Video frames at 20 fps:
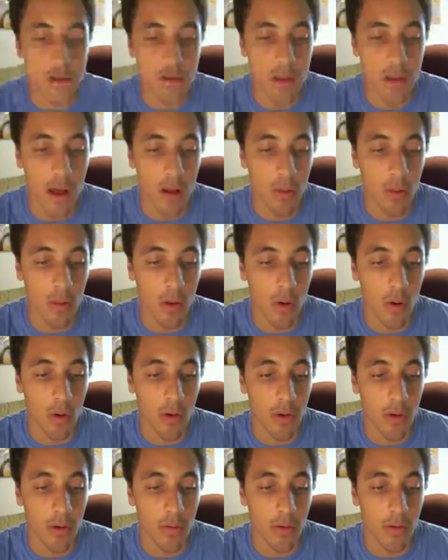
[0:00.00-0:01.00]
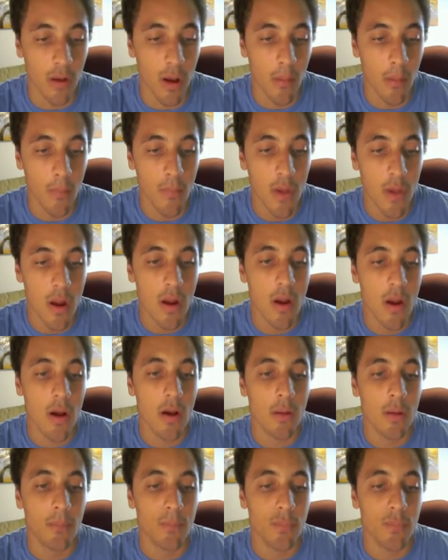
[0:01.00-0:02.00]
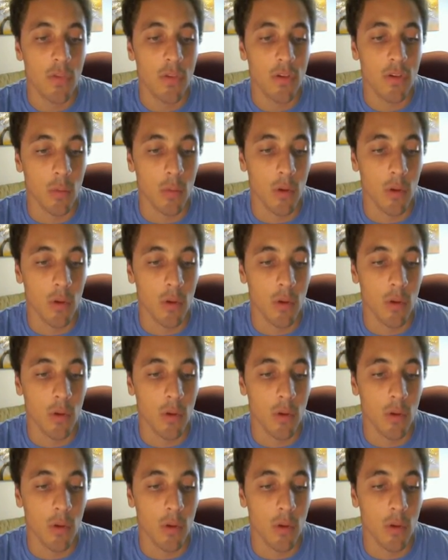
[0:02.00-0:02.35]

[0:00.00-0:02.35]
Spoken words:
downloading. Yep. So